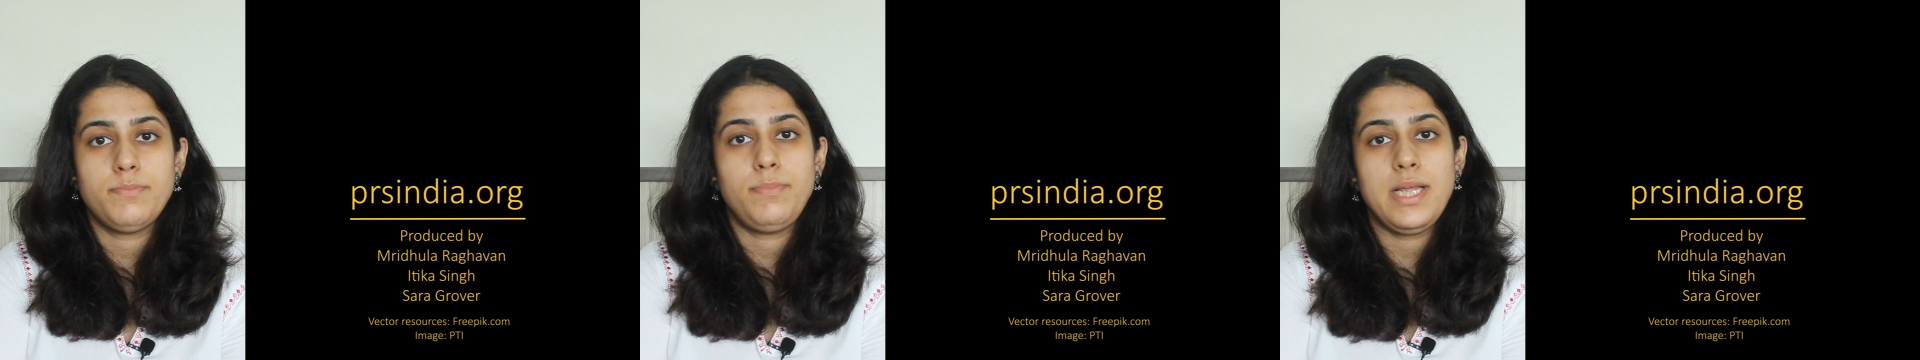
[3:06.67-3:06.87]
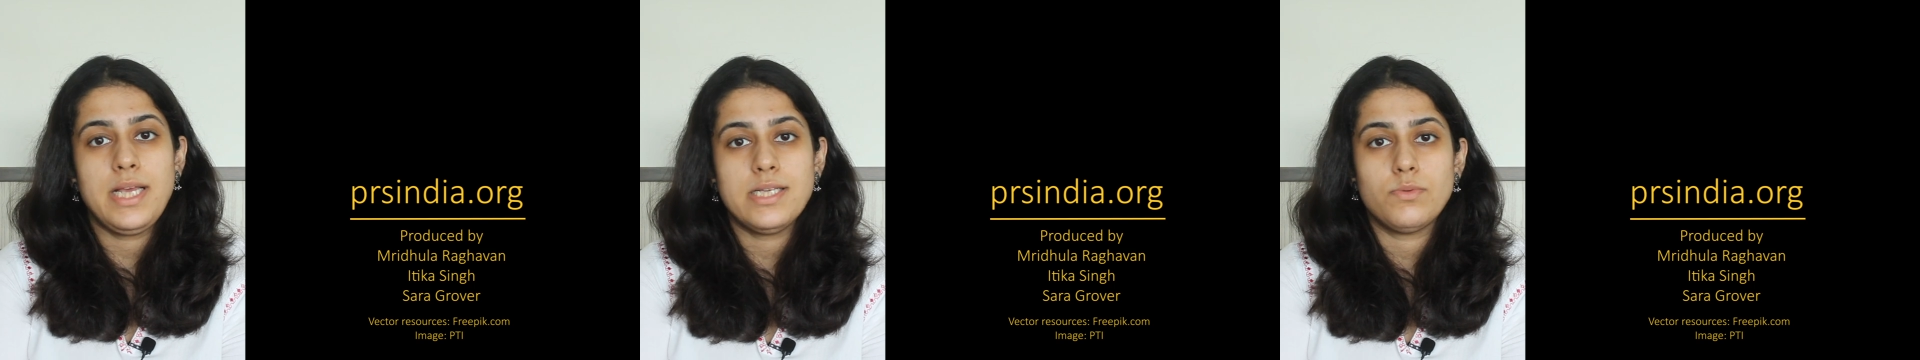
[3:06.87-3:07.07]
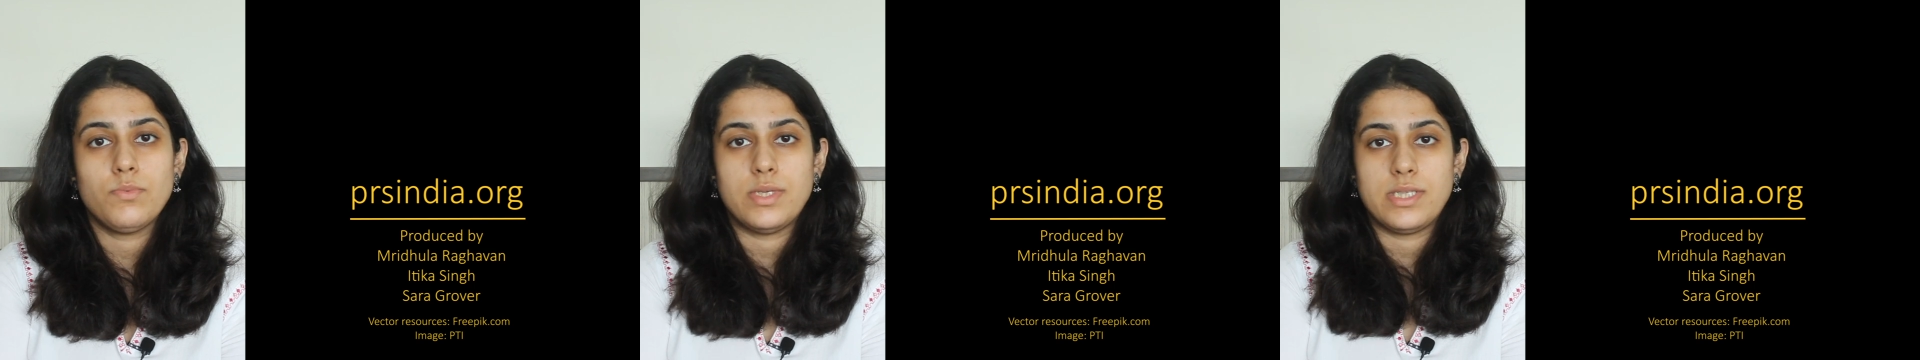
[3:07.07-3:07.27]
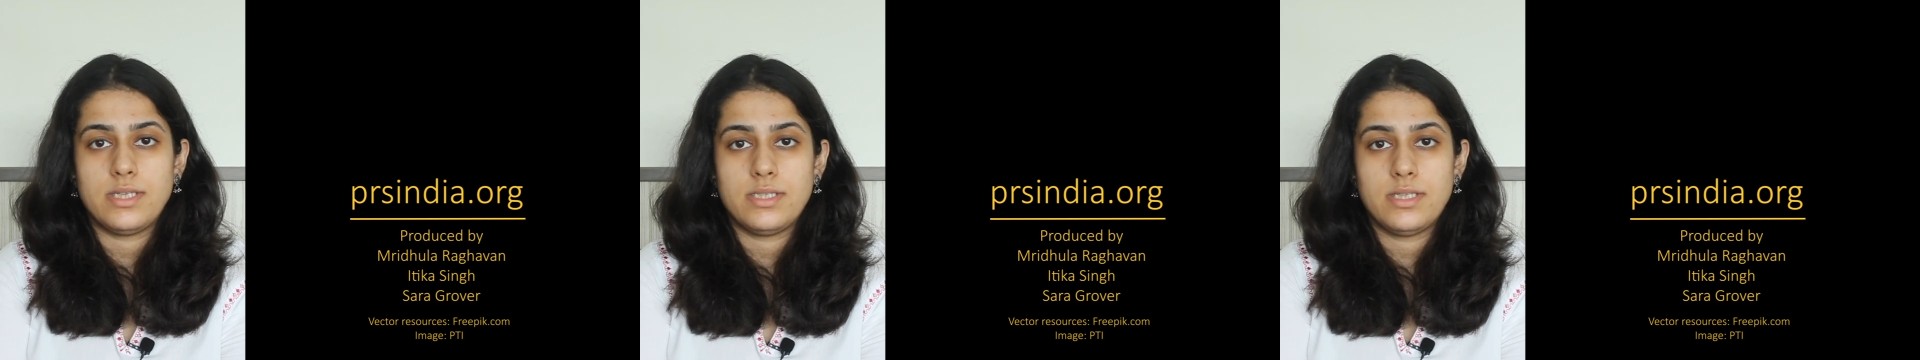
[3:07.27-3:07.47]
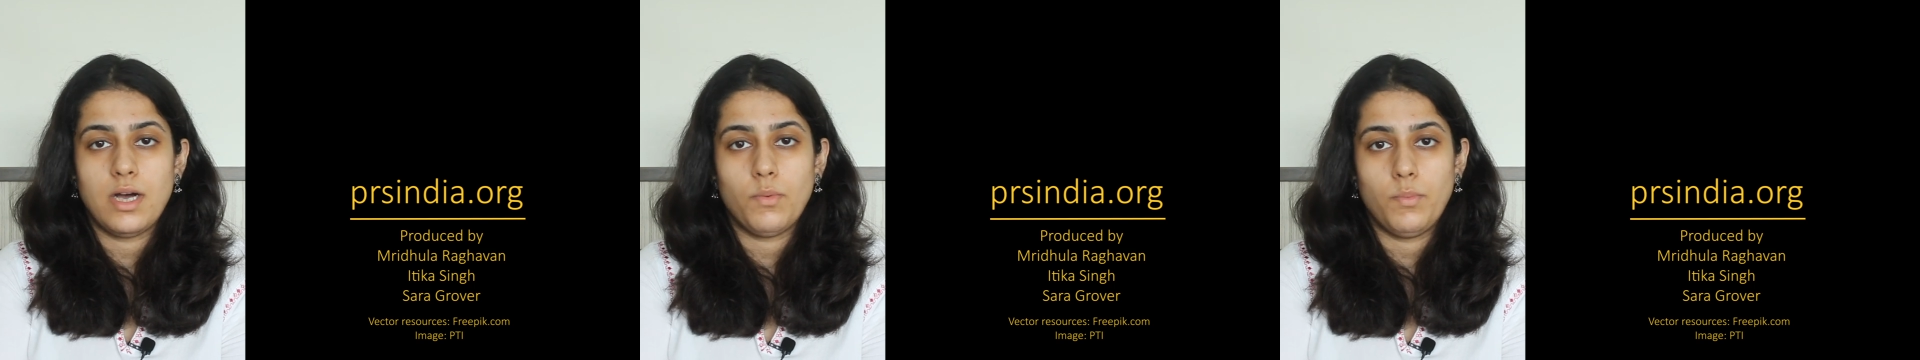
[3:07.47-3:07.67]
please
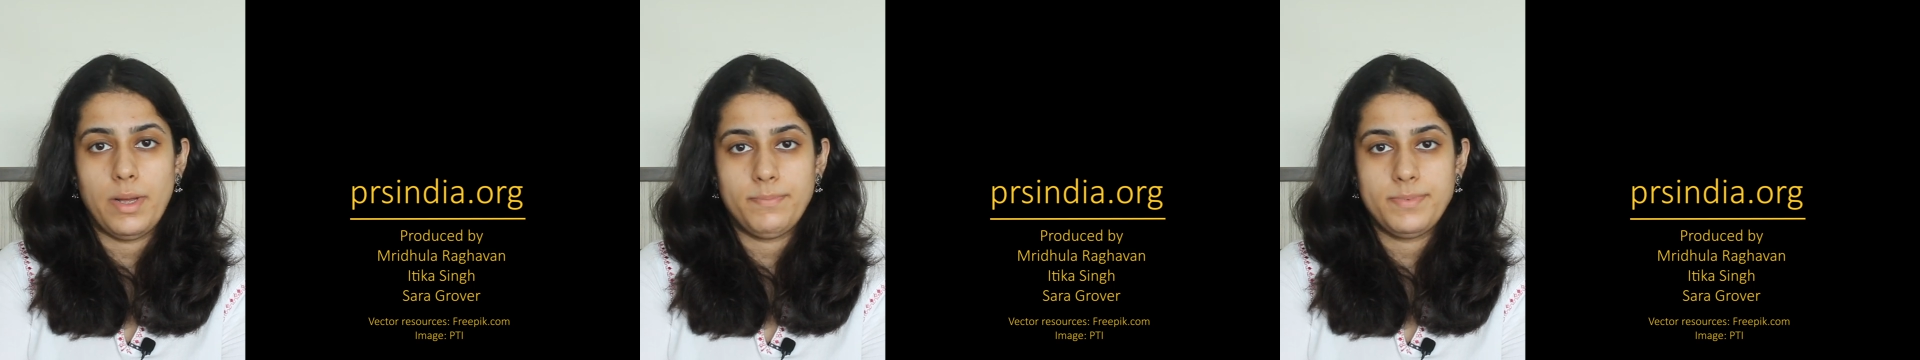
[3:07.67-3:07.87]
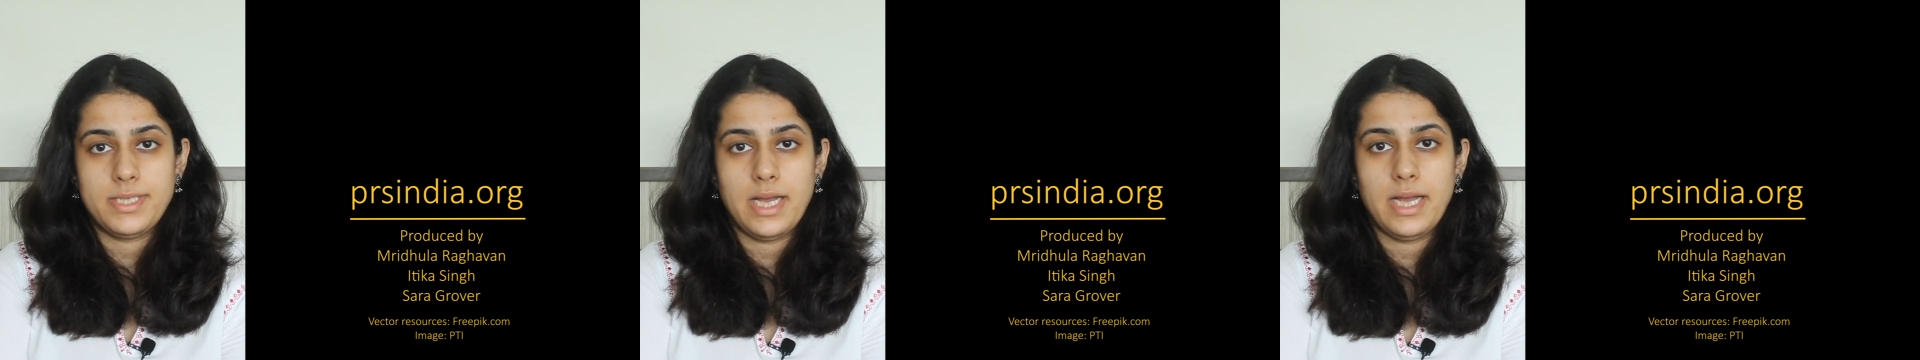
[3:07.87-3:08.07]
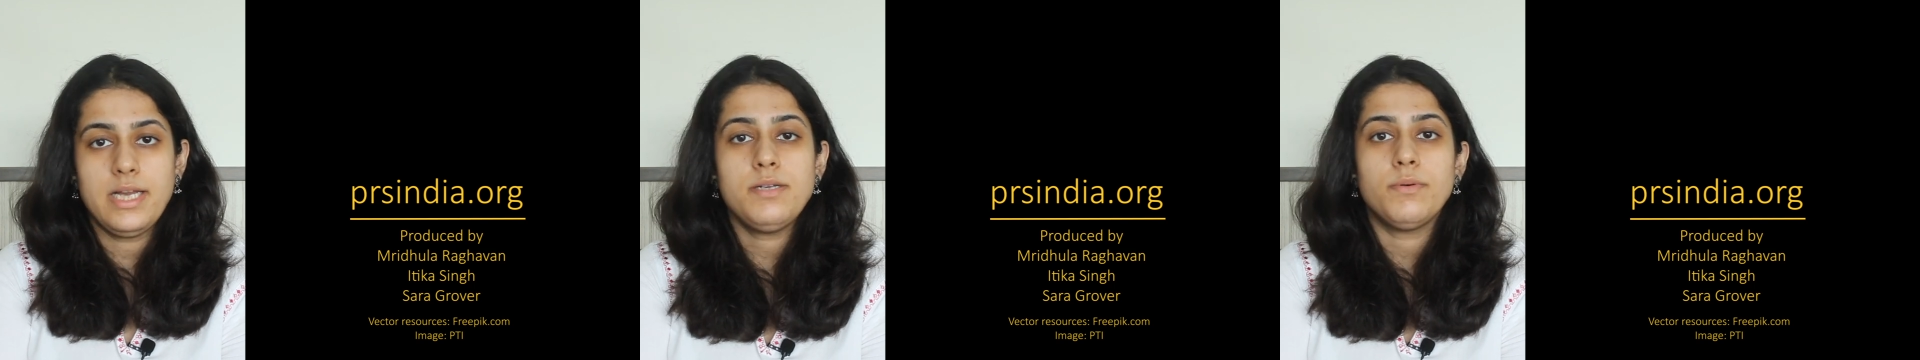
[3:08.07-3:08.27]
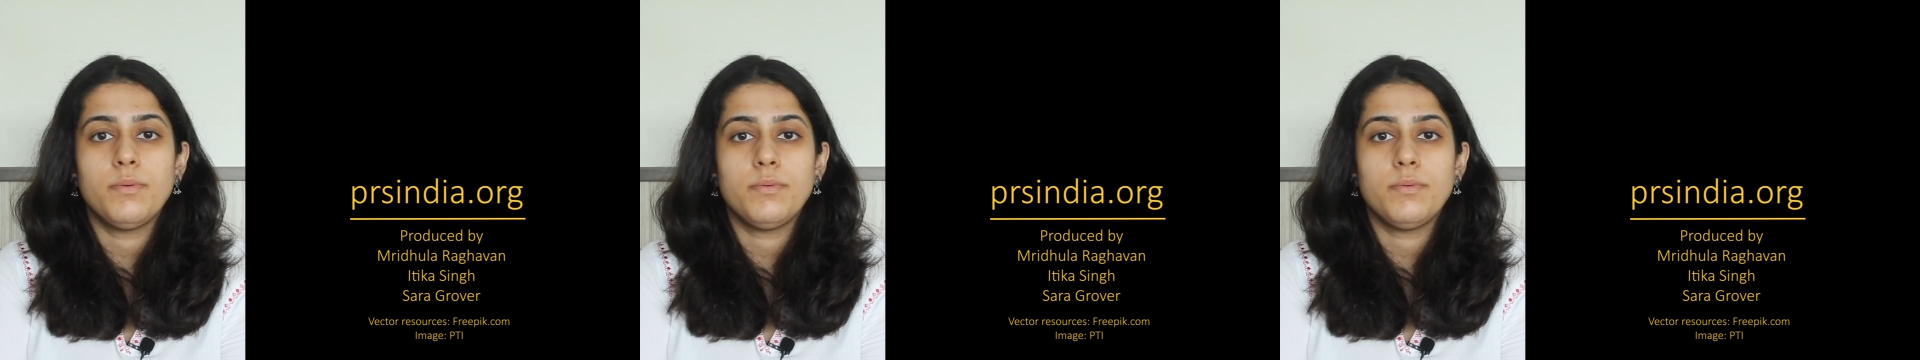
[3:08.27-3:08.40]
visit our website